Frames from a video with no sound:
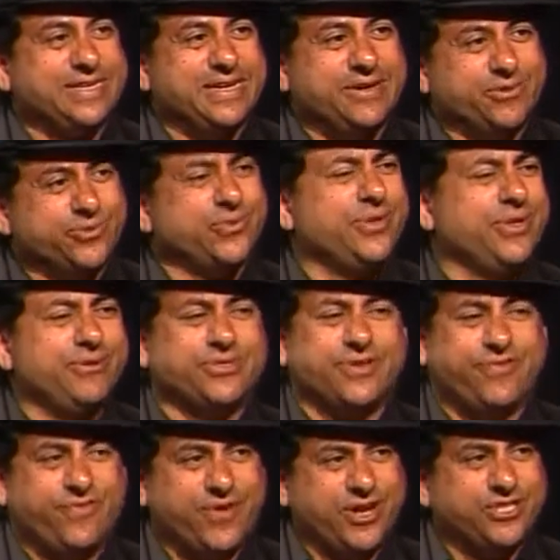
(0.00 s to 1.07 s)
It was
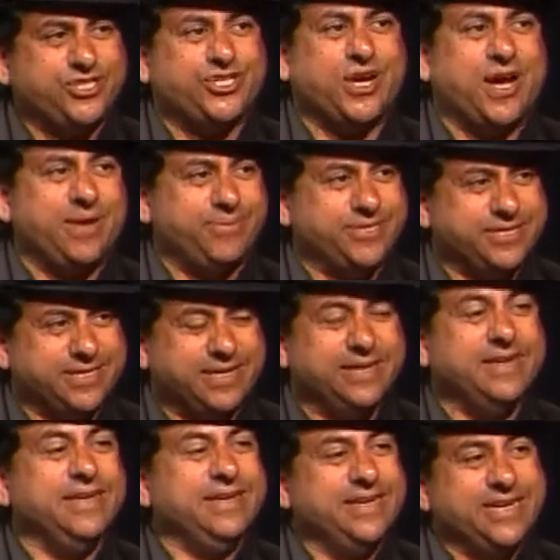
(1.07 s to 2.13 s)
a fun job as
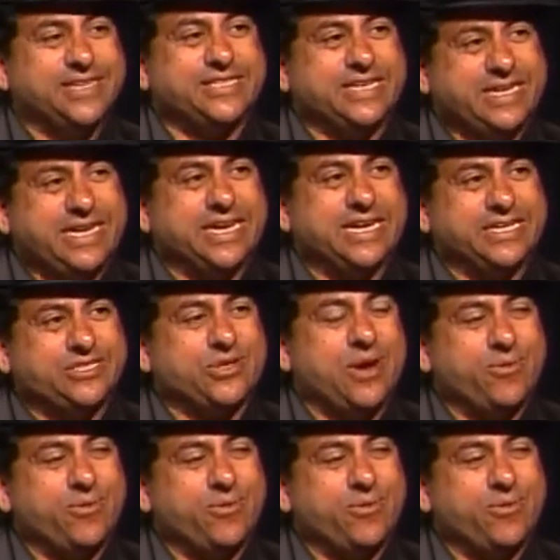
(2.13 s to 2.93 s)
a kid.